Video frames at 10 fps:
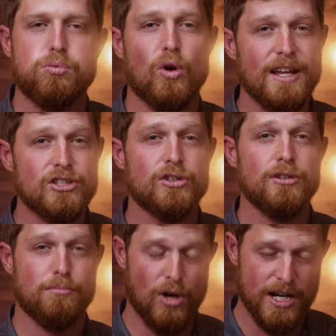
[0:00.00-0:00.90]

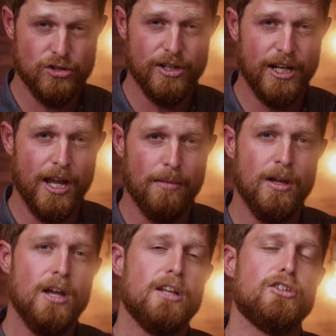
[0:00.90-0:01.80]
pressur pressuring
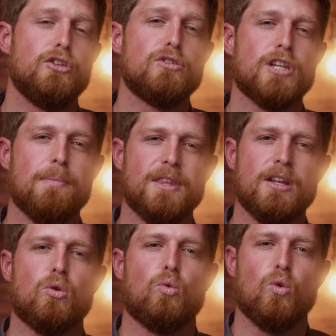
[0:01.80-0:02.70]
him to do
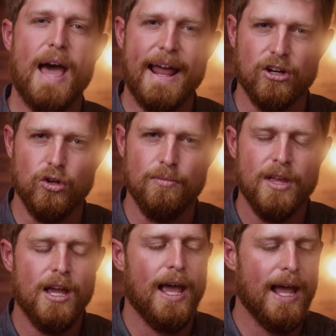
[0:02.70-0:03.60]
something radical.
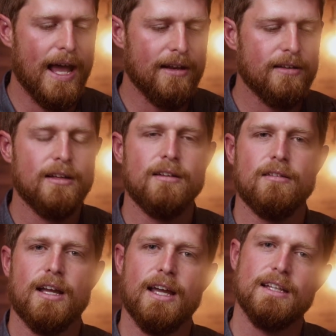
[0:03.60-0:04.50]
And
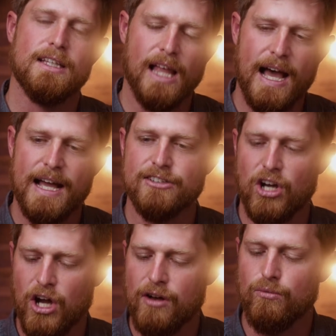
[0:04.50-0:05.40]
it lies
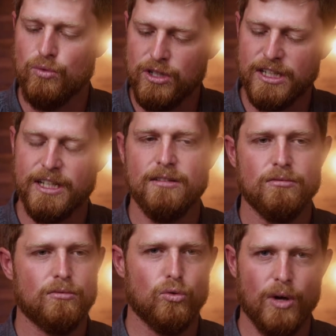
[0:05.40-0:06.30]
on really
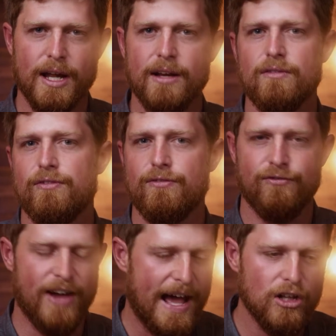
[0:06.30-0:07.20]
great
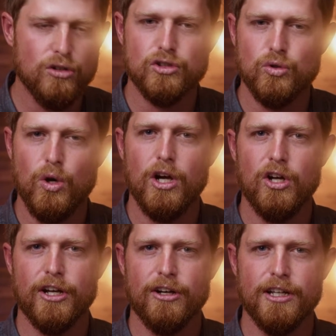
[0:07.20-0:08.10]
fallow soil
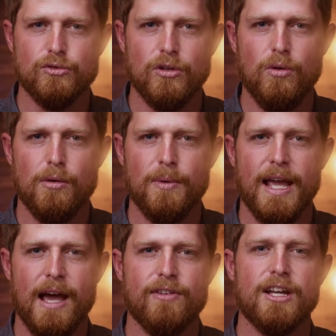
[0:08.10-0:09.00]
here in Israel when we
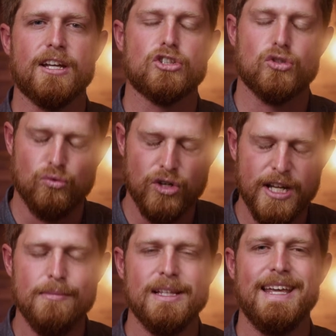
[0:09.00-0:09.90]
have an
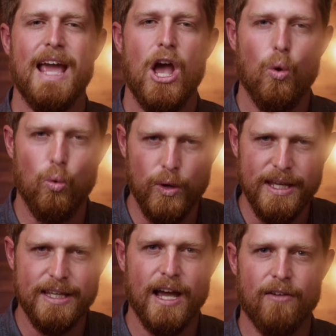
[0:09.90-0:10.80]
extremely
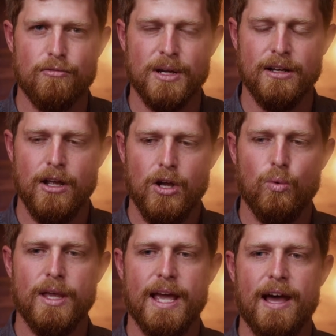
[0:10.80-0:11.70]
weak government.
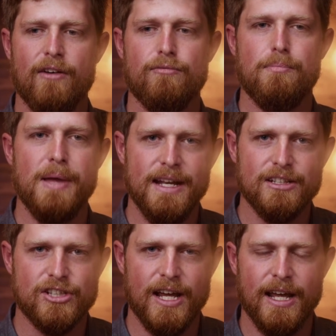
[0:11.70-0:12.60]
We have Bennett
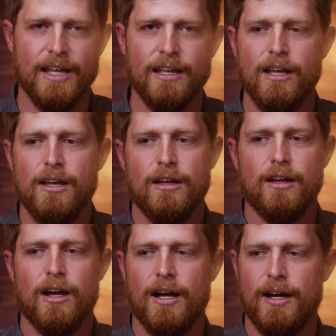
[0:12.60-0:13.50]
saying,
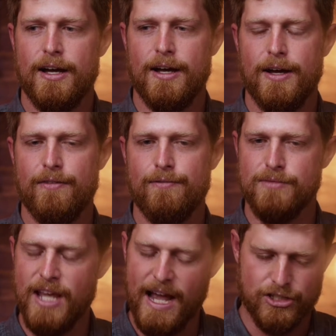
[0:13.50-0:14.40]
Uh,
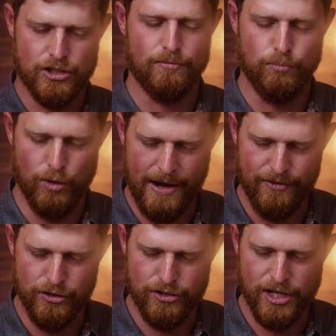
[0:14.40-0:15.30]
yes, whatever
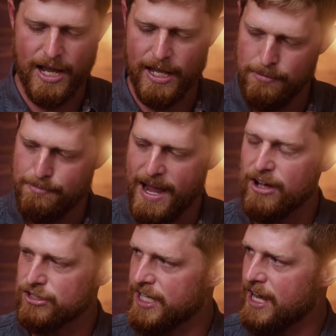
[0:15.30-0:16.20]
you say. He
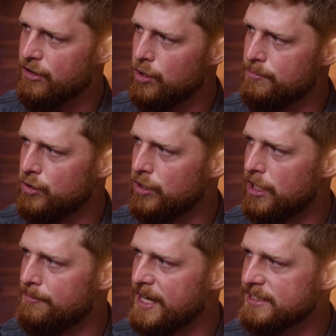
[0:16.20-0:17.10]
bows down to
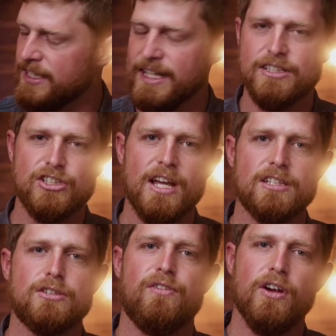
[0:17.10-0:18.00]
Abdullah, basically, and right.
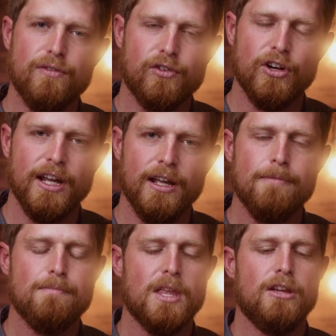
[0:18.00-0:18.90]
says, feel well, free
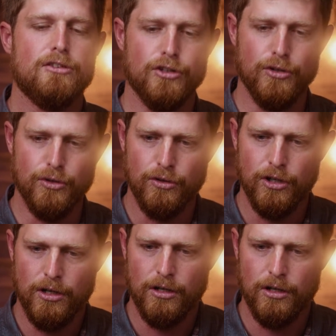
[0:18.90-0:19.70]
to,